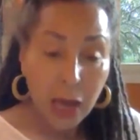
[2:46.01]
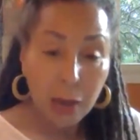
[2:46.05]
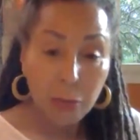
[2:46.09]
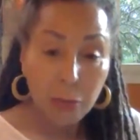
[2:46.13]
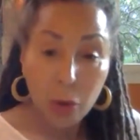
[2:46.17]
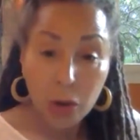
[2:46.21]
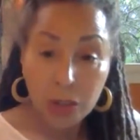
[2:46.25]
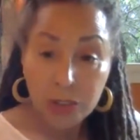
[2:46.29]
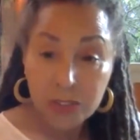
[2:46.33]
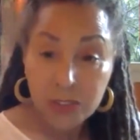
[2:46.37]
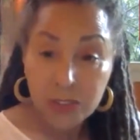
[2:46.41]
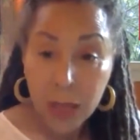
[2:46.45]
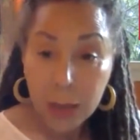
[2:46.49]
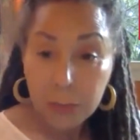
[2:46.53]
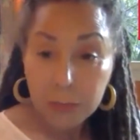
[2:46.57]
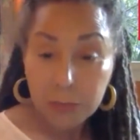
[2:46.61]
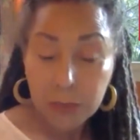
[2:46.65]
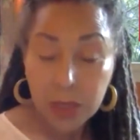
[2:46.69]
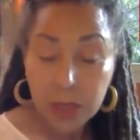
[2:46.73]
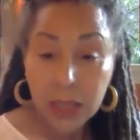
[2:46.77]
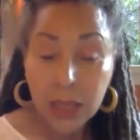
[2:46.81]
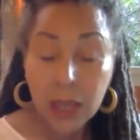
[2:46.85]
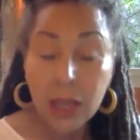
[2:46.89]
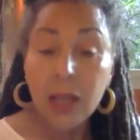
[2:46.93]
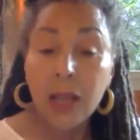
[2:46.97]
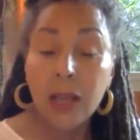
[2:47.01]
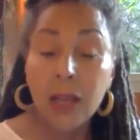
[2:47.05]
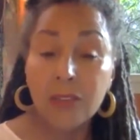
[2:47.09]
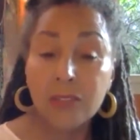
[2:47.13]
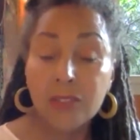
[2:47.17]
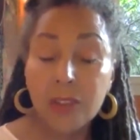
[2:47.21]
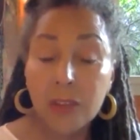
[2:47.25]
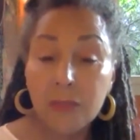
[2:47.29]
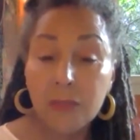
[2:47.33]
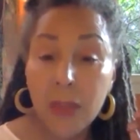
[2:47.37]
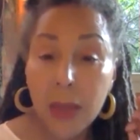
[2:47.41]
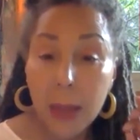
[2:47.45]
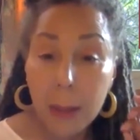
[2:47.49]
And what's happening is
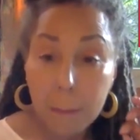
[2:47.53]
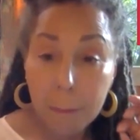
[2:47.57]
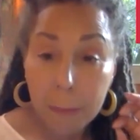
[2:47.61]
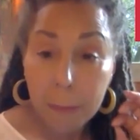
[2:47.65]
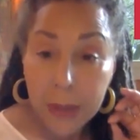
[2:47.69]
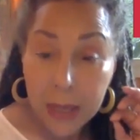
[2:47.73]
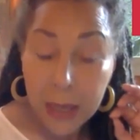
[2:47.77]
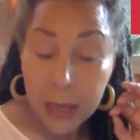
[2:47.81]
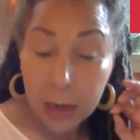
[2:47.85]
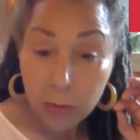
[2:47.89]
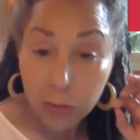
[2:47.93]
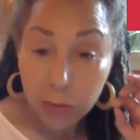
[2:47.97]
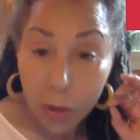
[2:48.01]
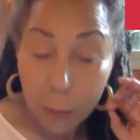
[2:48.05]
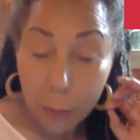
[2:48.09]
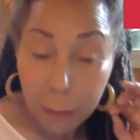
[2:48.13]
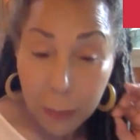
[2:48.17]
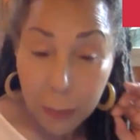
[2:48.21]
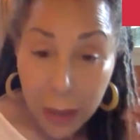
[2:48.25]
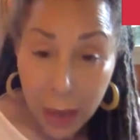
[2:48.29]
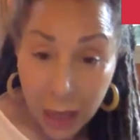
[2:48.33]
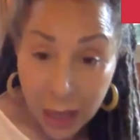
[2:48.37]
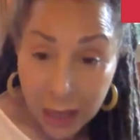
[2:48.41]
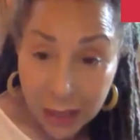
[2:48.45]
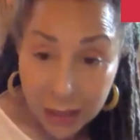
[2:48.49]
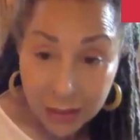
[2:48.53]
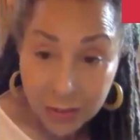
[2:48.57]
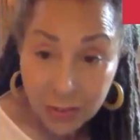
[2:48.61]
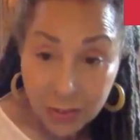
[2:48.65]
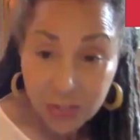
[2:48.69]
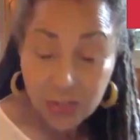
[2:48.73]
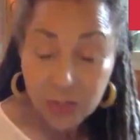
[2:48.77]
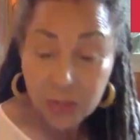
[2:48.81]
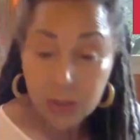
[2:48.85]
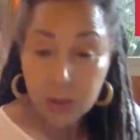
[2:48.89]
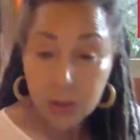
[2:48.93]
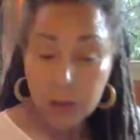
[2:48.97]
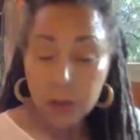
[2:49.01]
that they're being
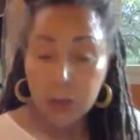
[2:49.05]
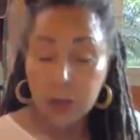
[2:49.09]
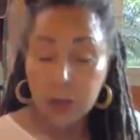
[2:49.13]
replaced